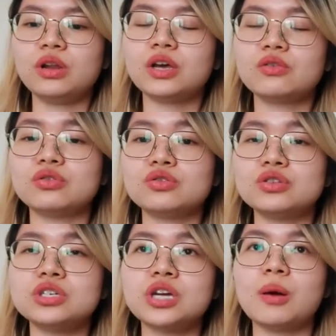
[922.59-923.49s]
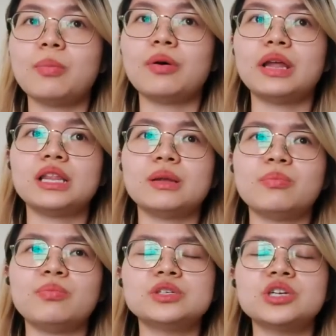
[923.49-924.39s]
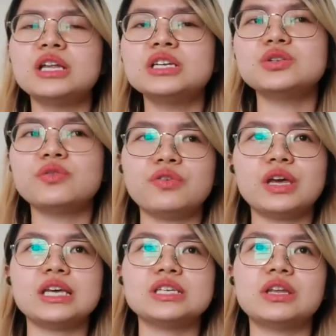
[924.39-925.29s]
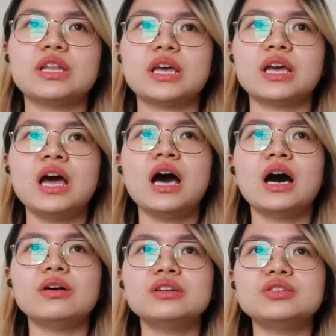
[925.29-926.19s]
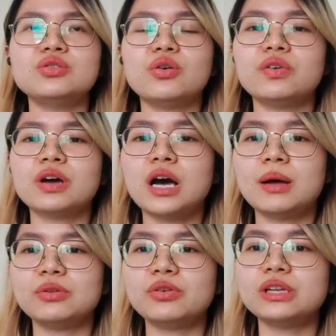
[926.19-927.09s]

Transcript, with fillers: Like, could you share about like the challenges you face and like how did you overcome, you know,